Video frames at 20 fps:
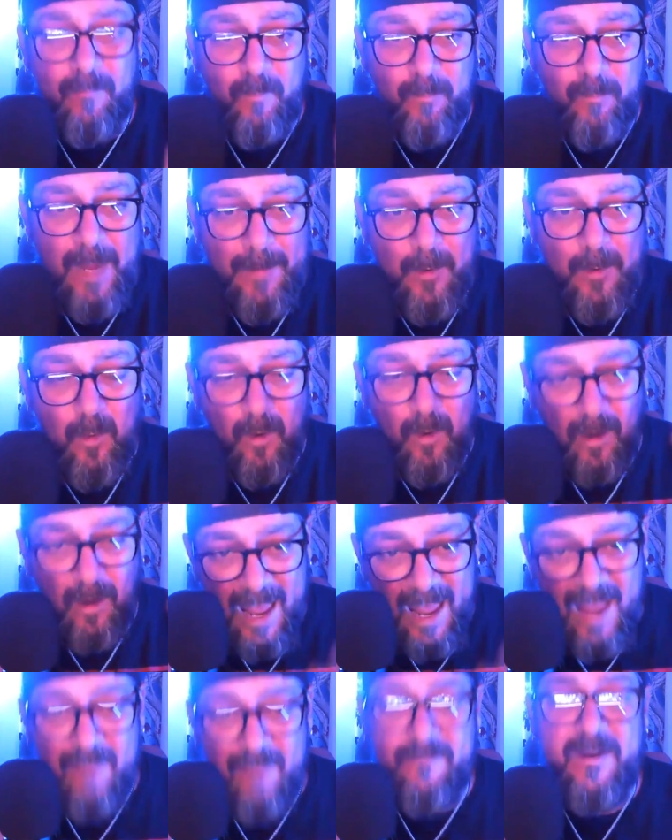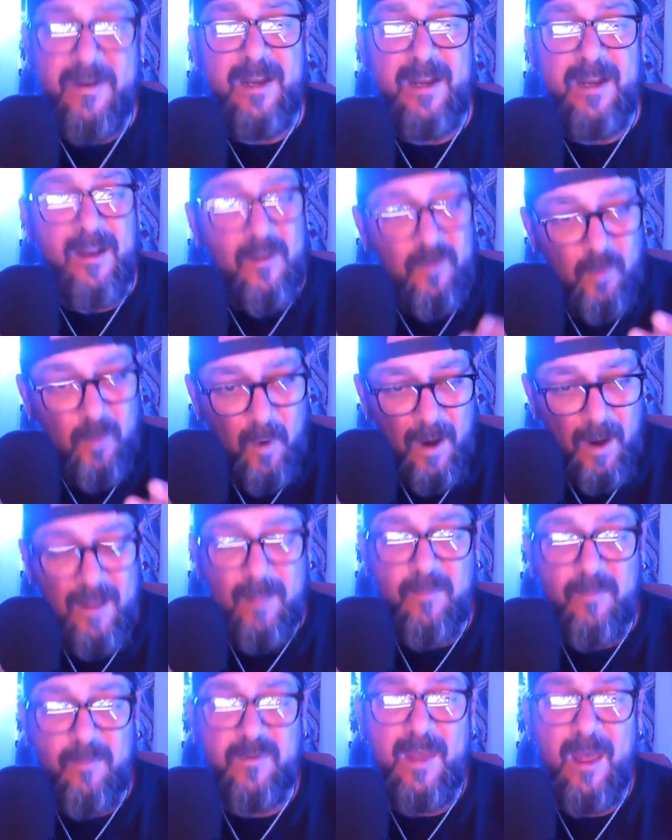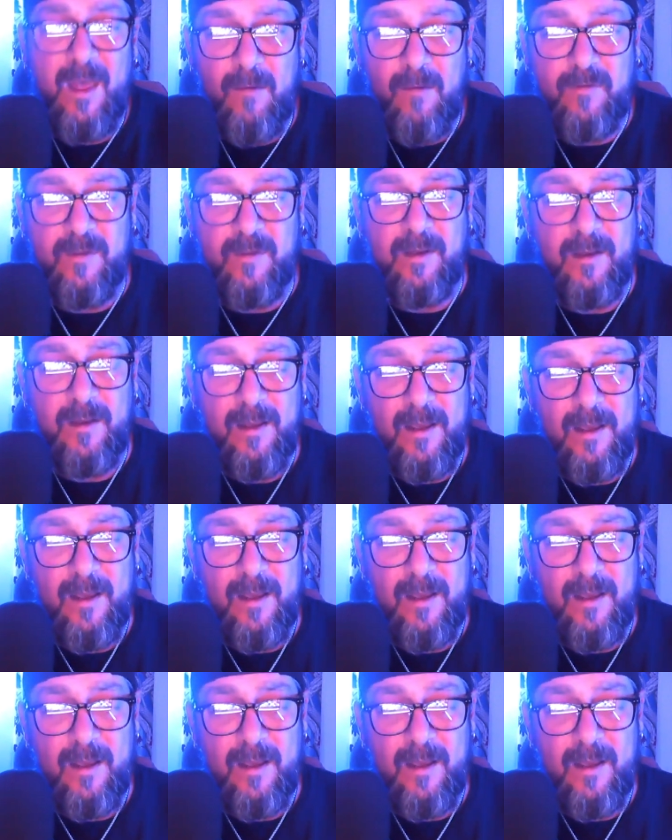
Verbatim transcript: people were laughing and enjoying themselves, and